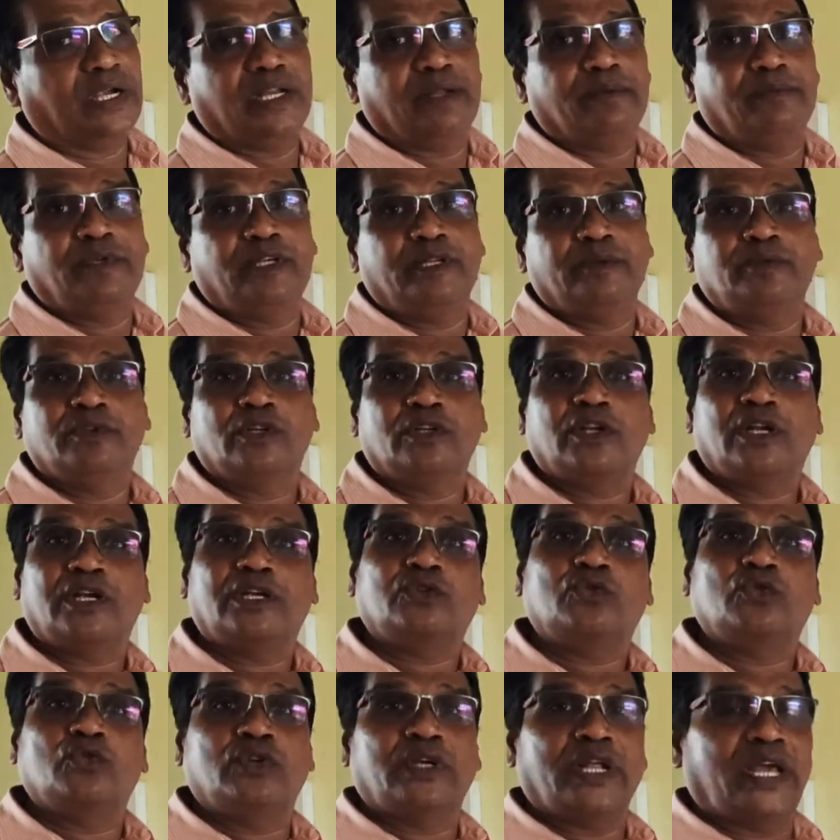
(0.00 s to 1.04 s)
division are
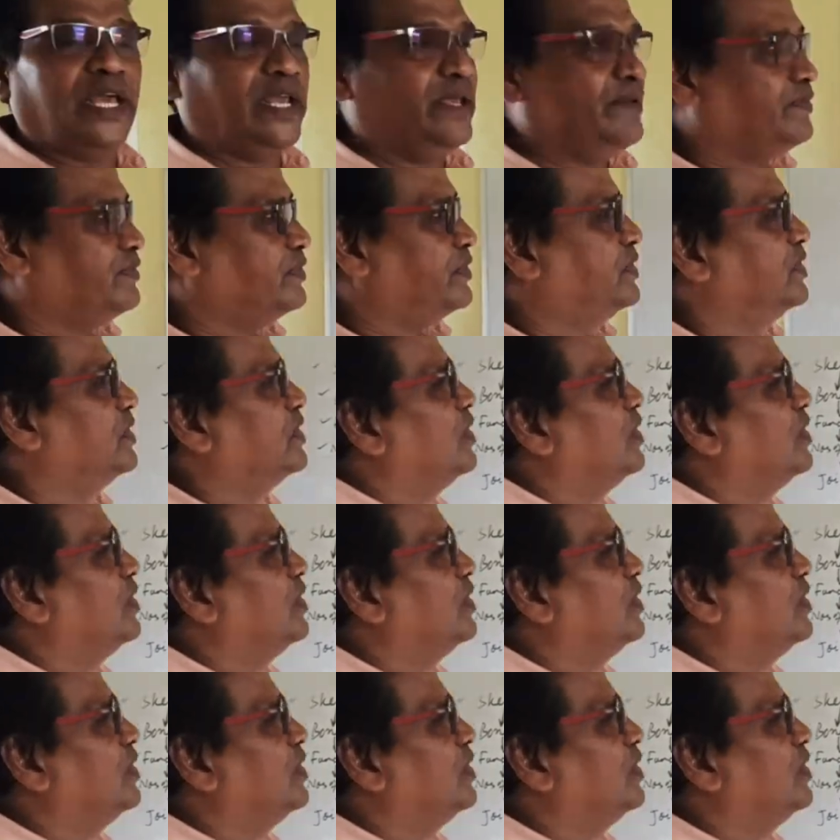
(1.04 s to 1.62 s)
2 types.